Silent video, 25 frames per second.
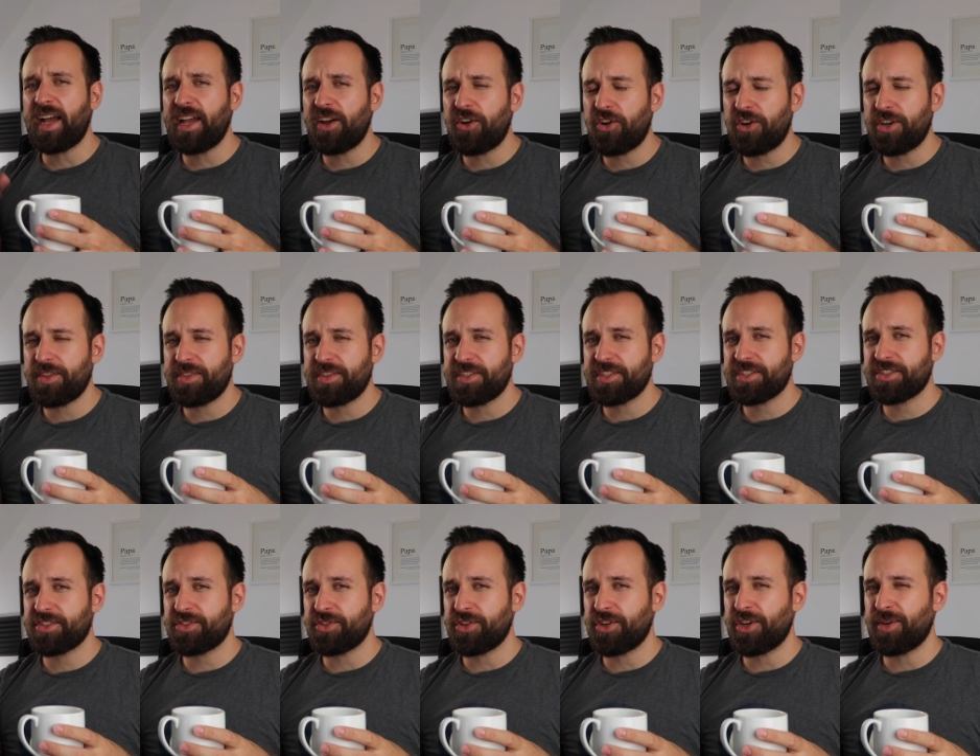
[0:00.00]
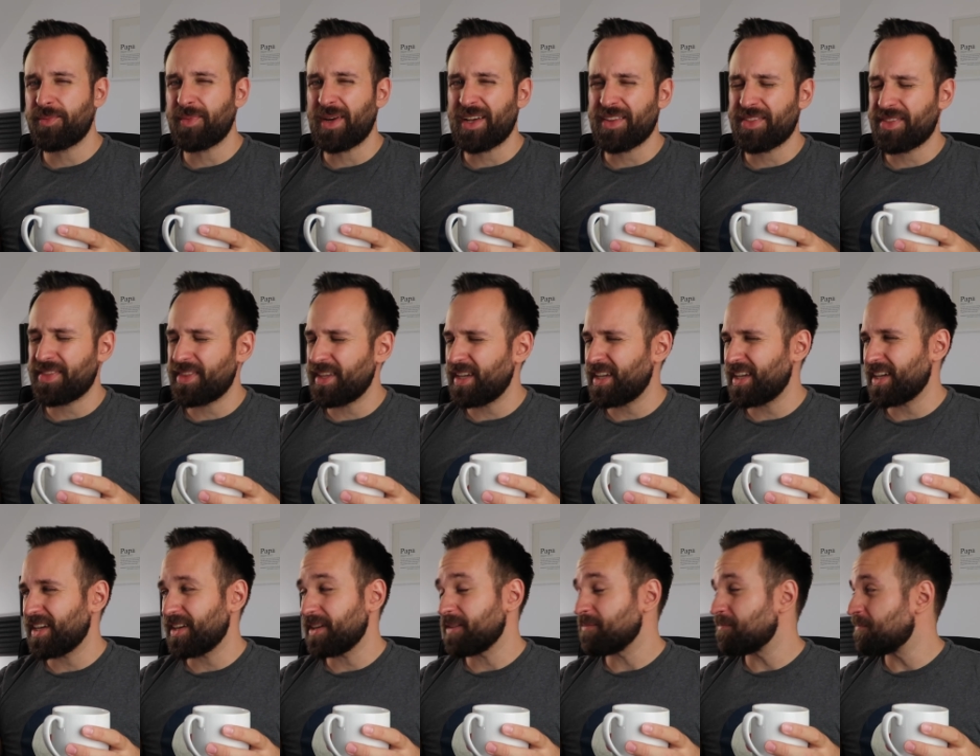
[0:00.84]
I heard this term I
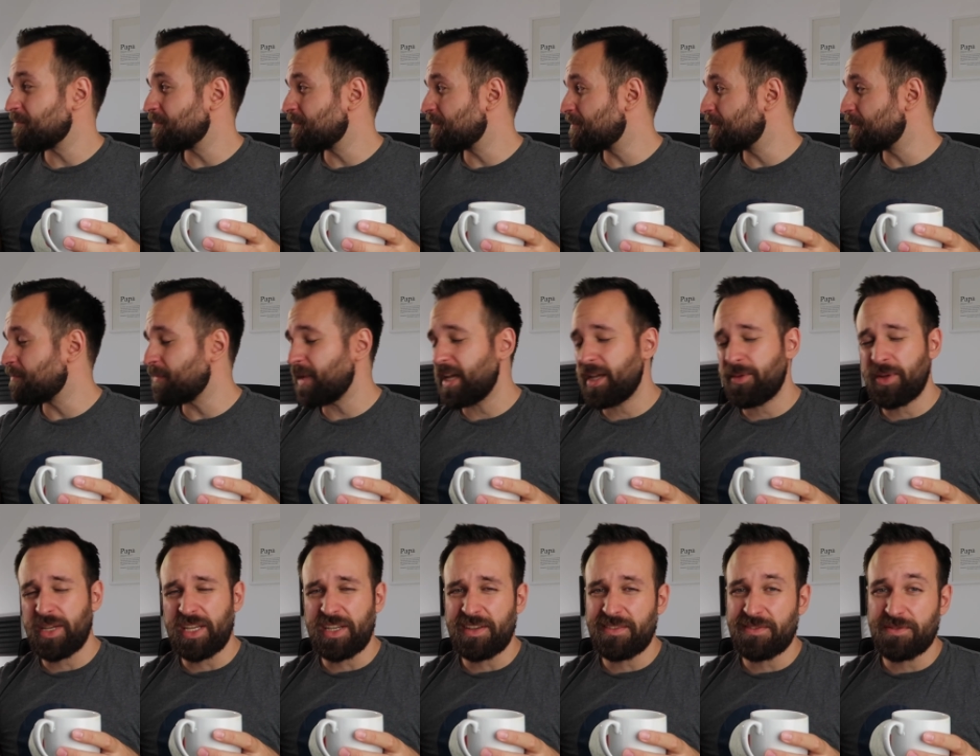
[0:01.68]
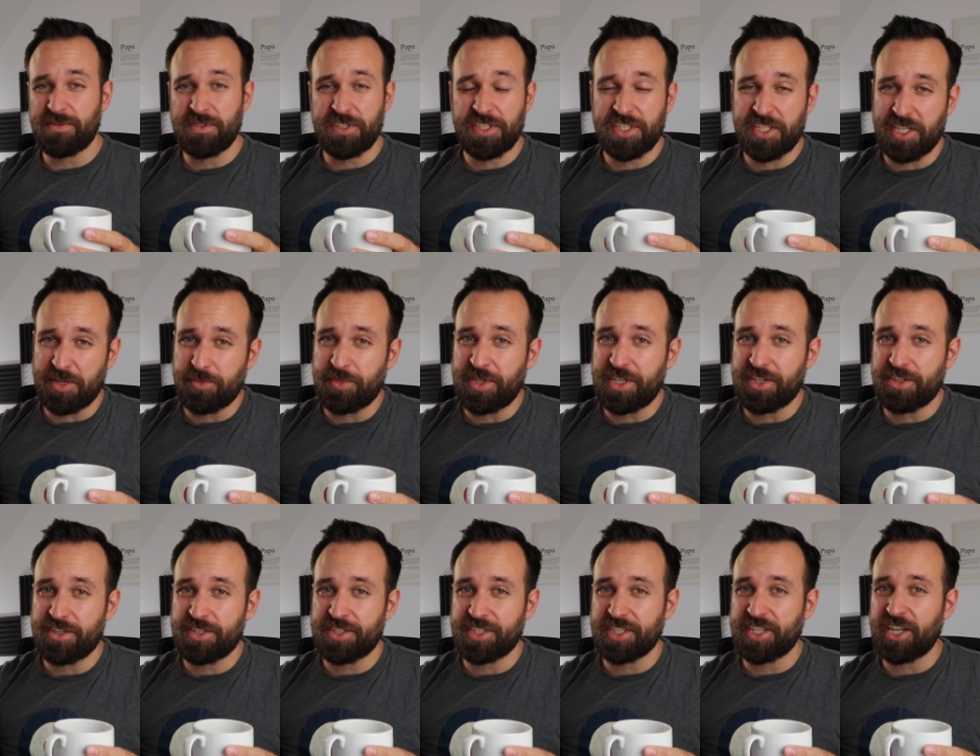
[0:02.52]
think maybe even some
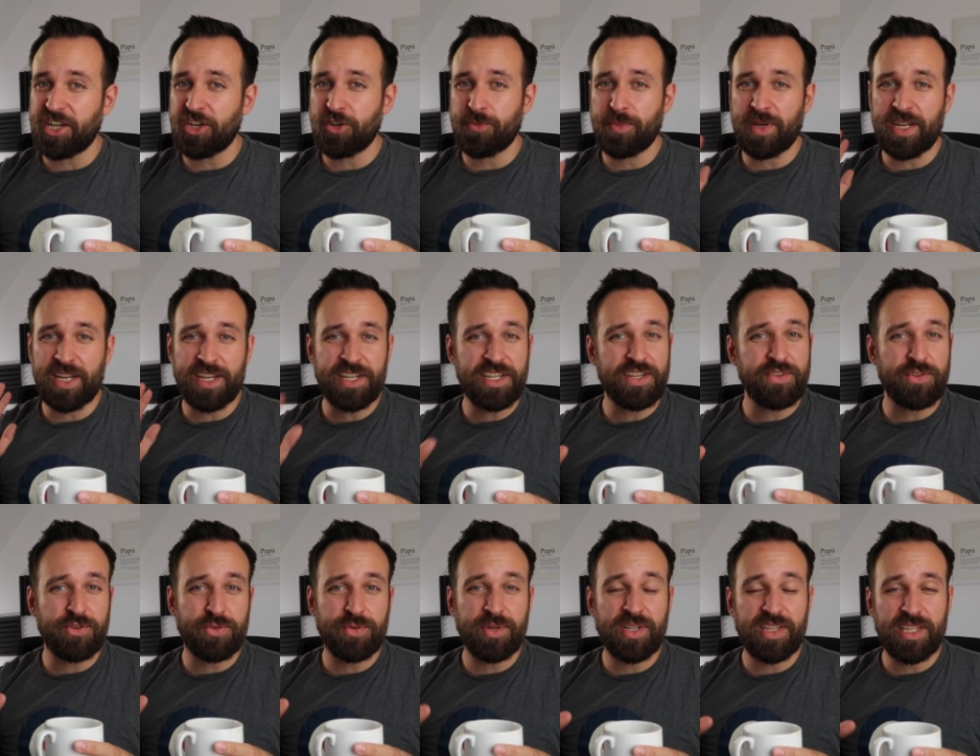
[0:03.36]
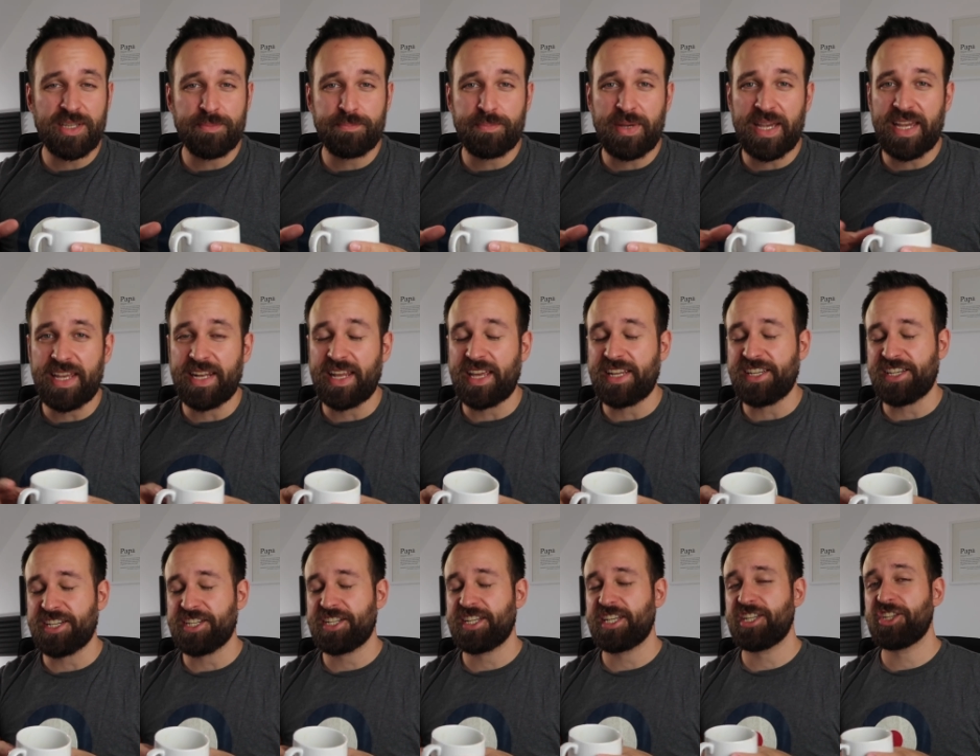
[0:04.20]
years ago but I never really paid
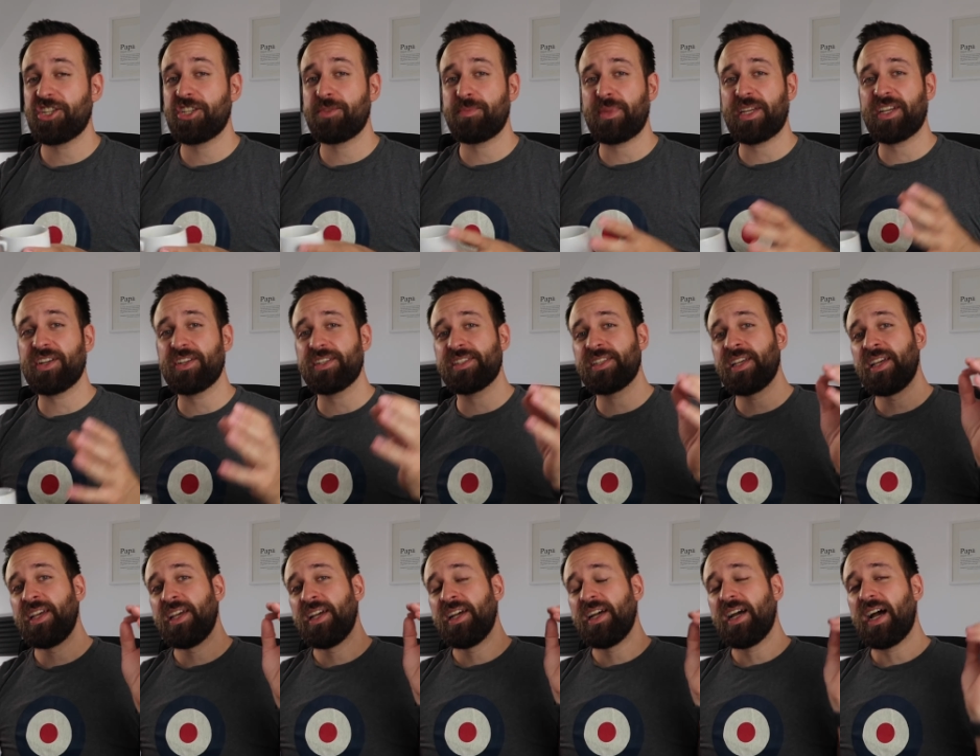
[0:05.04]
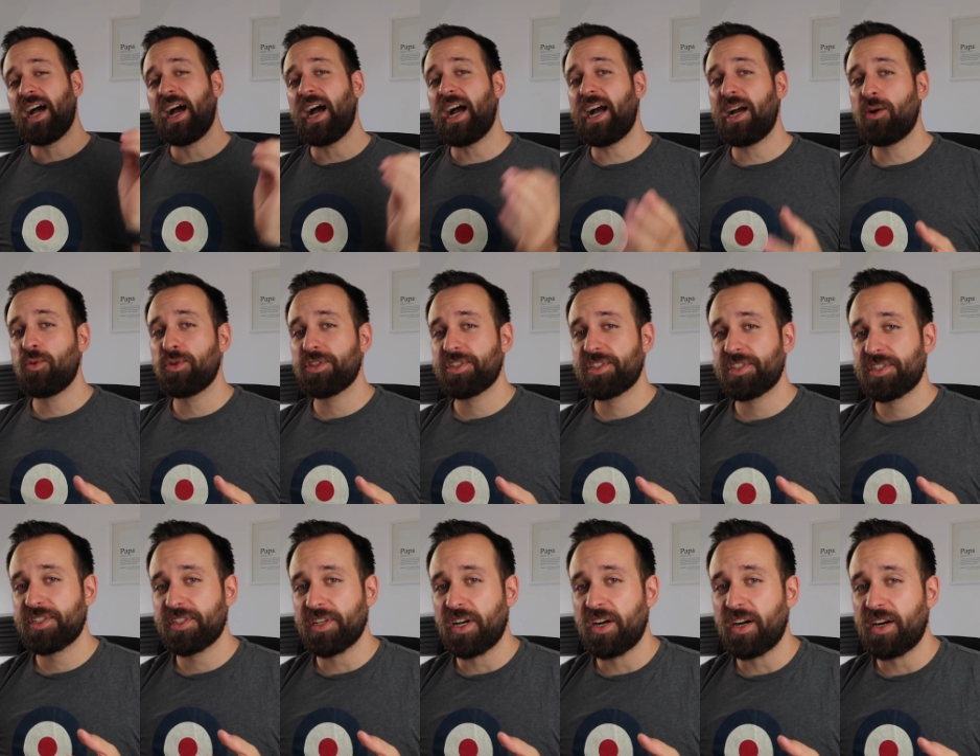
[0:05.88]
any attention because I
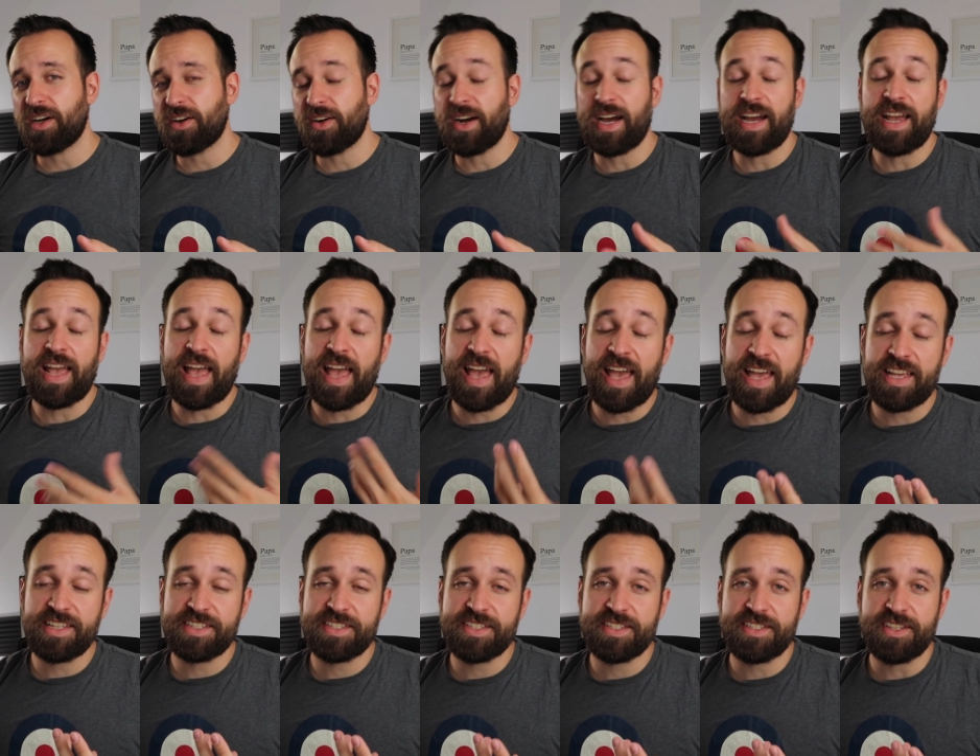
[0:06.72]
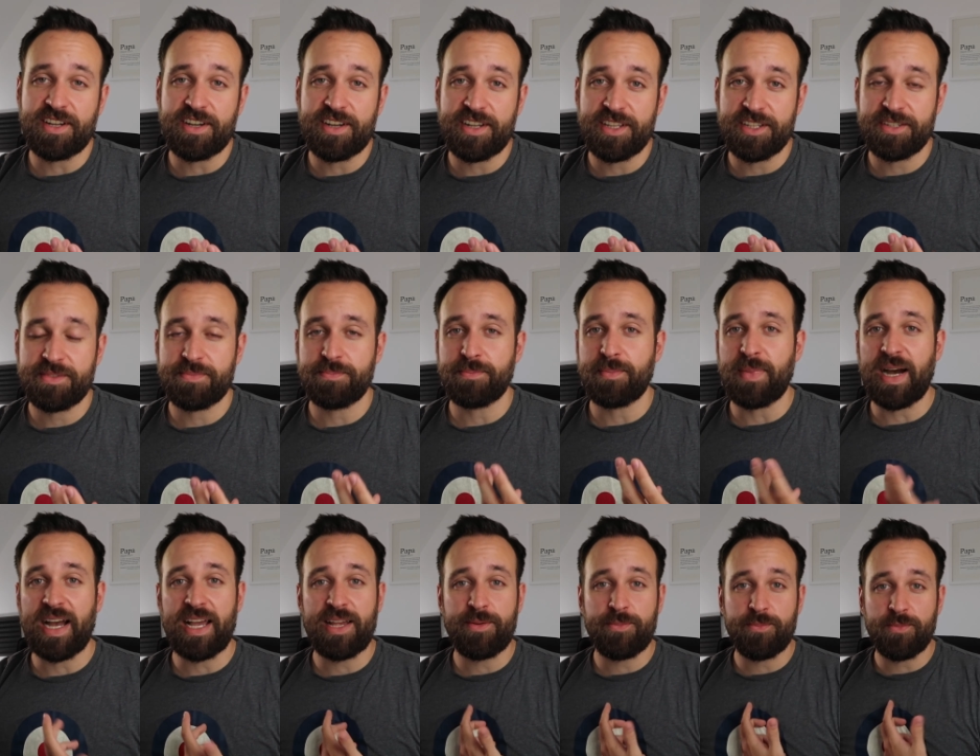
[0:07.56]
was or I had started
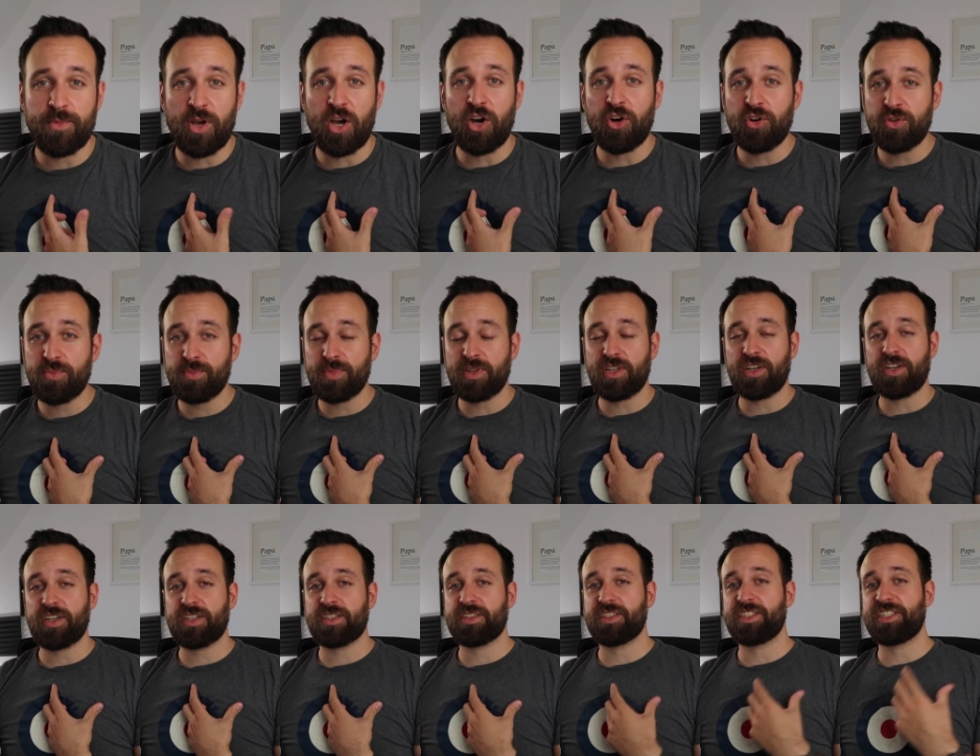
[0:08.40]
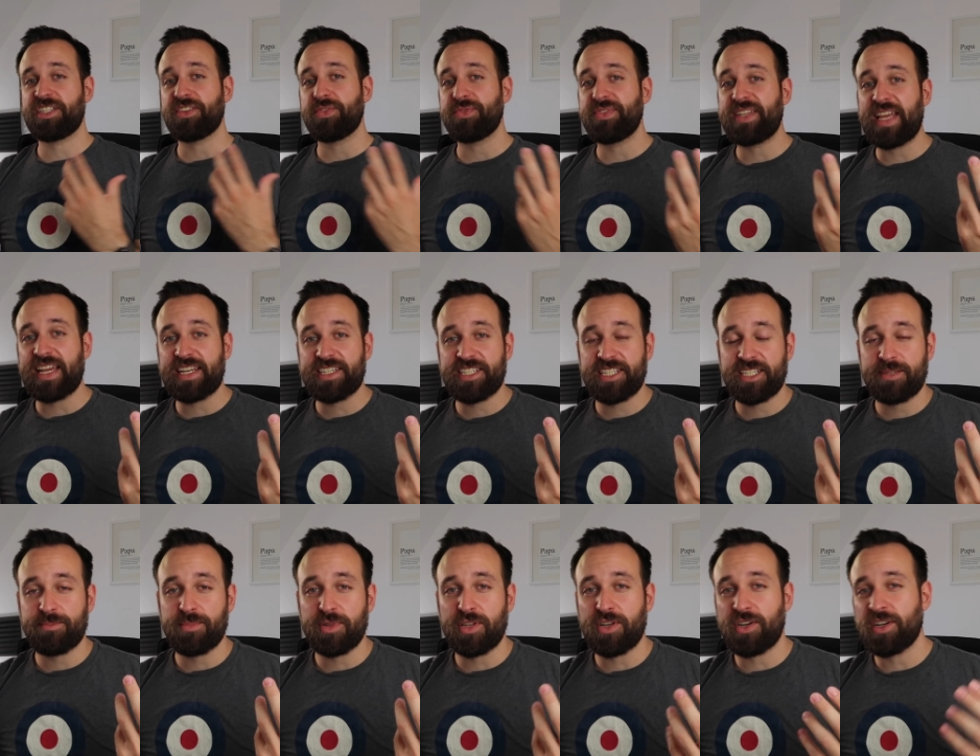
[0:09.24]
my own blog, the
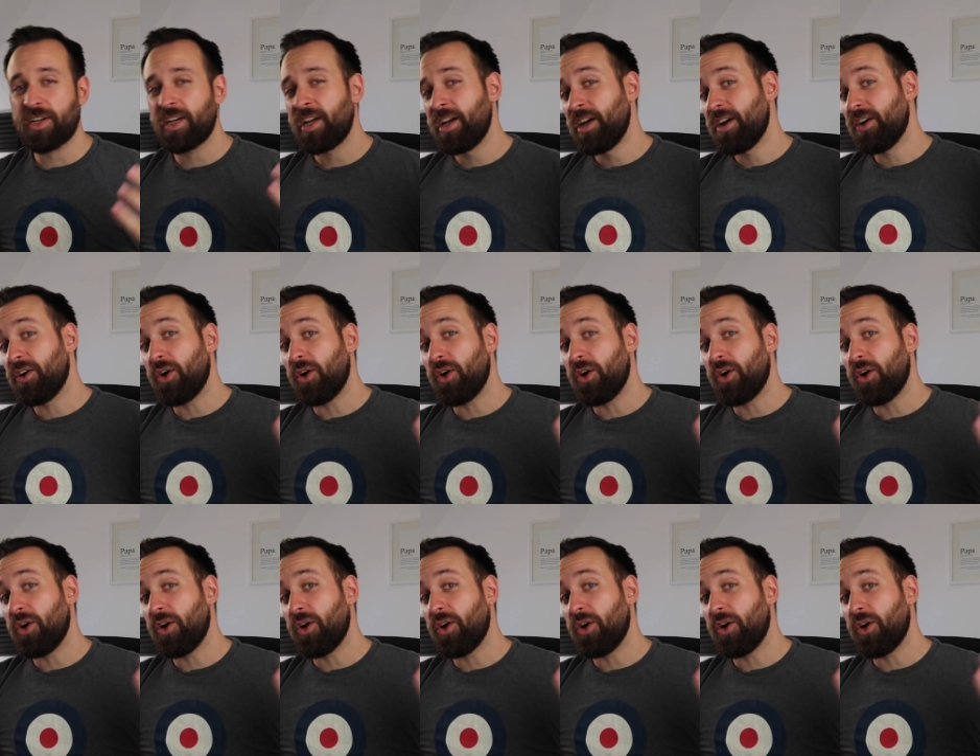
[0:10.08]
DevDactic blog